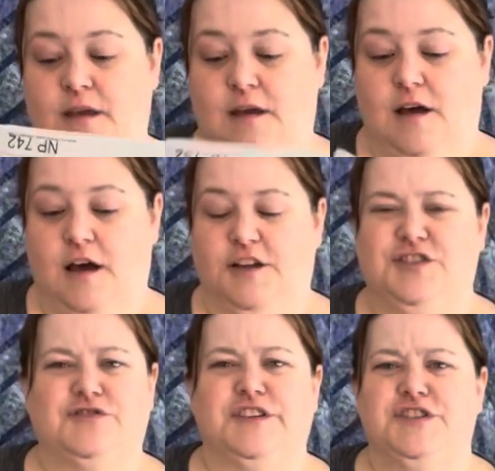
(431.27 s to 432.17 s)
It's
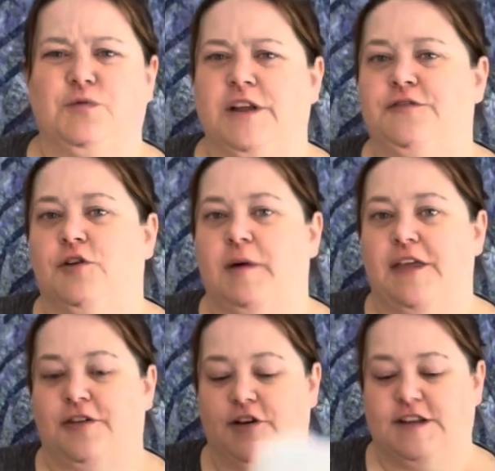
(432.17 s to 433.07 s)
usually 24 by
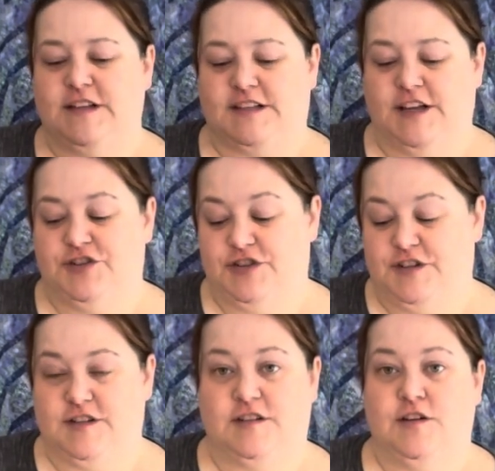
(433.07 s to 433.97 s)
36
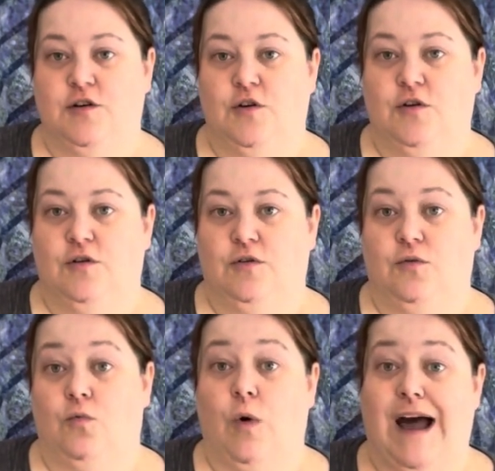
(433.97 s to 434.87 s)
inches
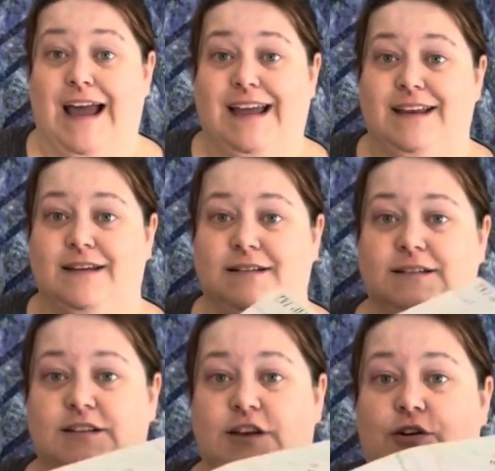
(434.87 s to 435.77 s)
wide.
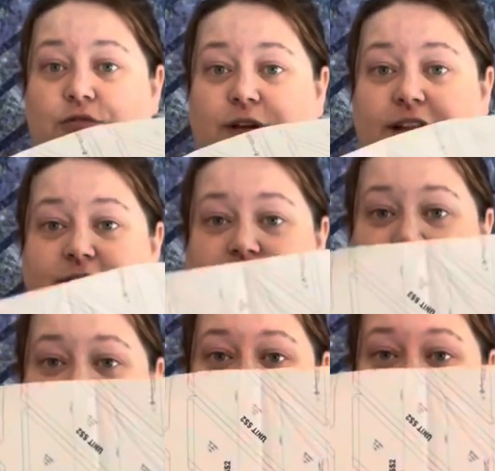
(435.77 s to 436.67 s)
So it's,
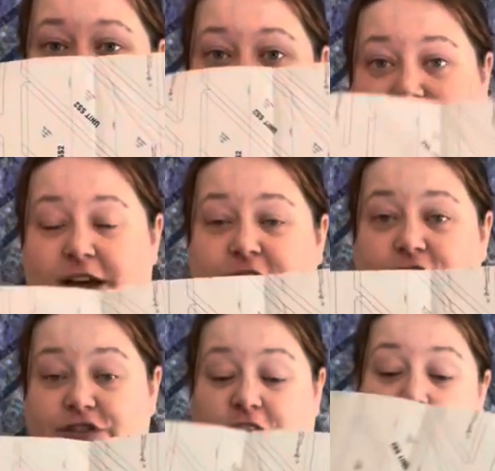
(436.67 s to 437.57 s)
you know, and
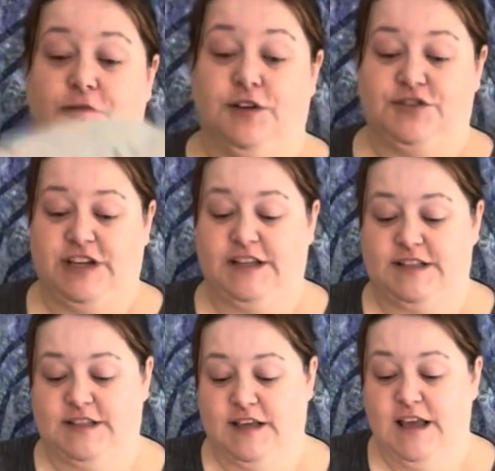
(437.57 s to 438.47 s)
there's a couple of
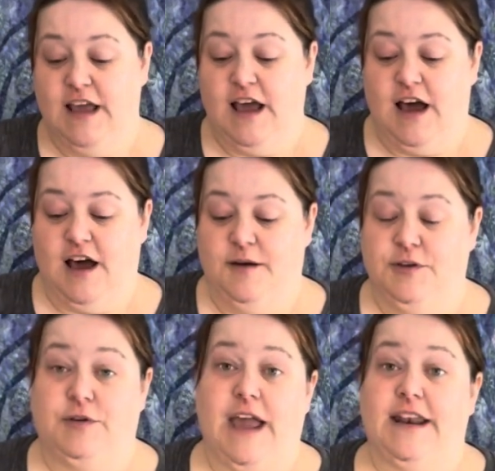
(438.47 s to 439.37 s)
sheets.
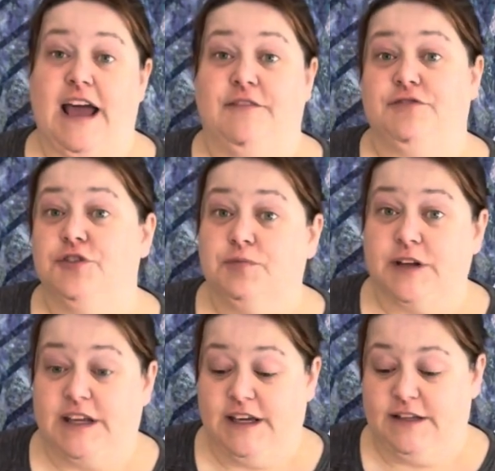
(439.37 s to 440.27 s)
You can have
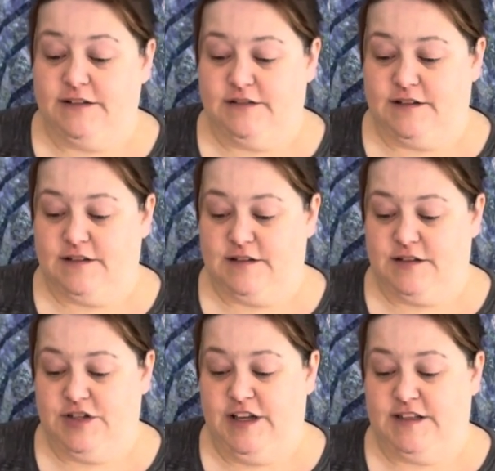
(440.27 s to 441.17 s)
duplicate
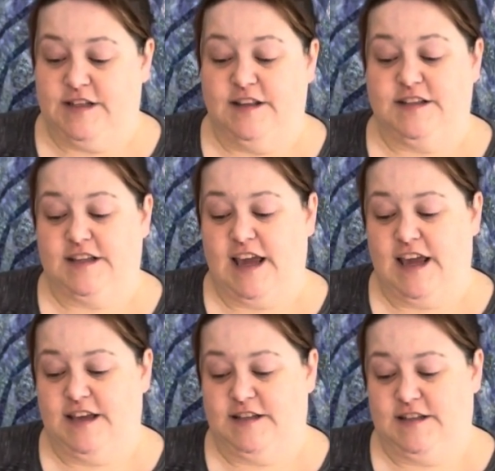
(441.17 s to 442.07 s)
sheets. In this
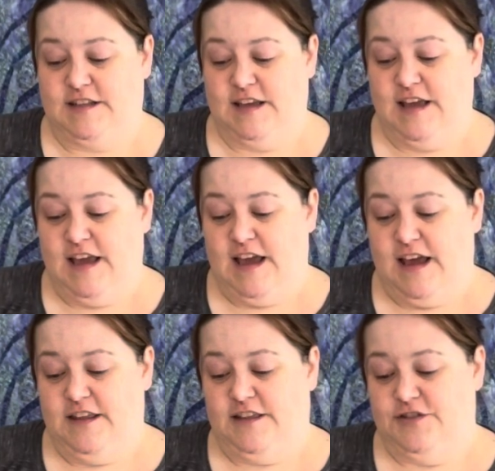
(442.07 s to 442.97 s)
case,
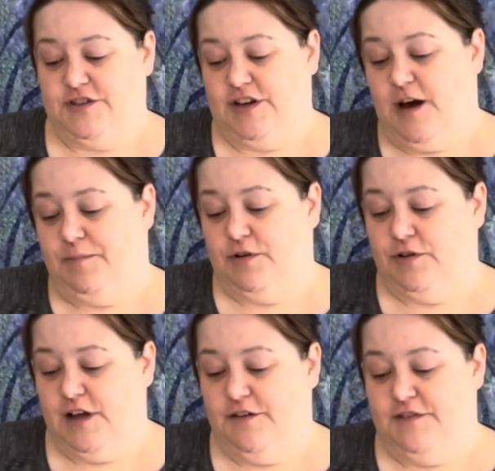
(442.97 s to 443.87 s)
I think there's a
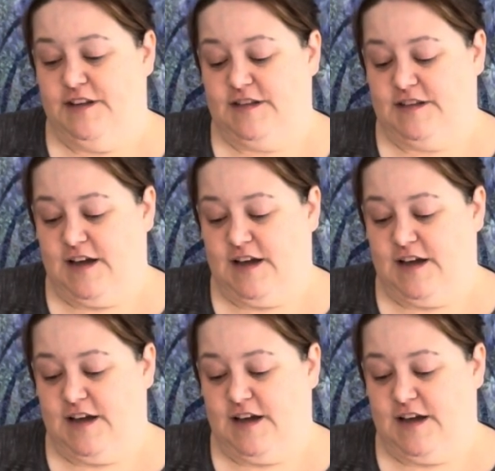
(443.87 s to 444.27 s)
couple of this